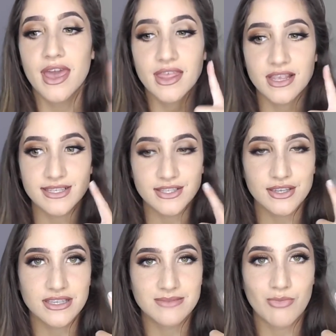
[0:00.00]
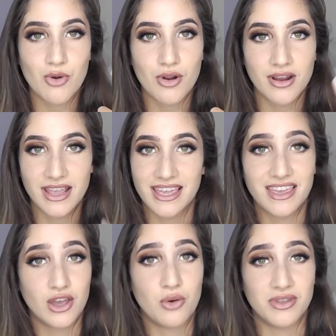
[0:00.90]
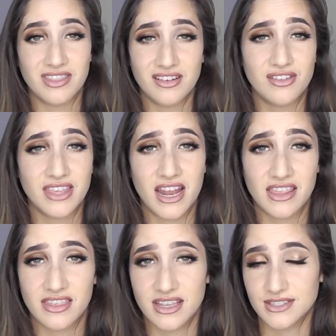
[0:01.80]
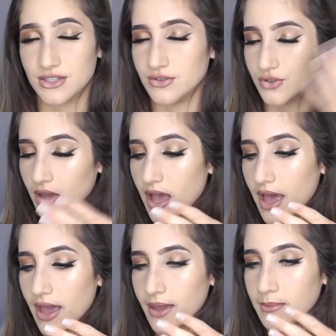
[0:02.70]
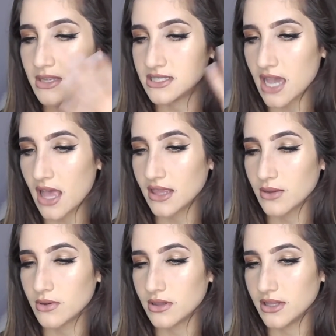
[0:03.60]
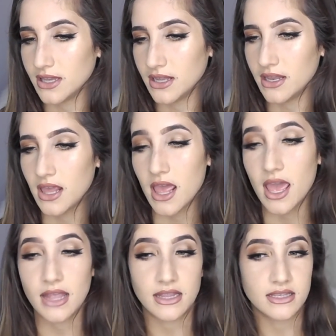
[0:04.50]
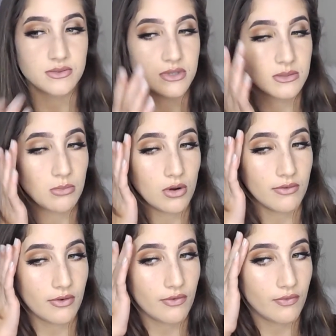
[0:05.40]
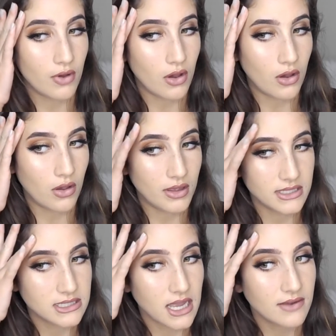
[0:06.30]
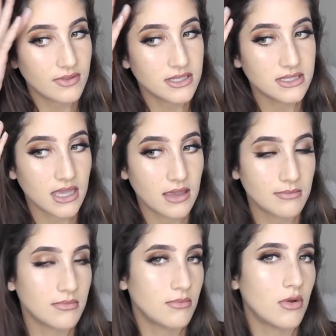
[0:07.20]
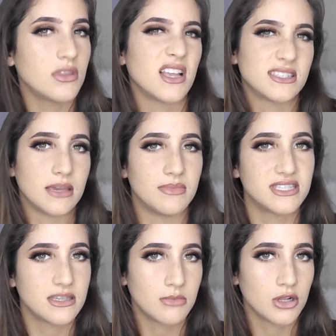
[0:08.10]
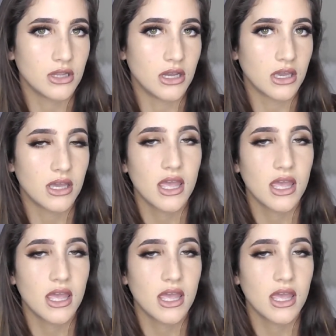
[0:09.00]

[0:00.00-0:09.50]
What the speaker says: This look is more, it can go with literally anything. It's a neutral eye, metallic lid, and then this one's more of a fall. It's kind of the same, not same, but similar look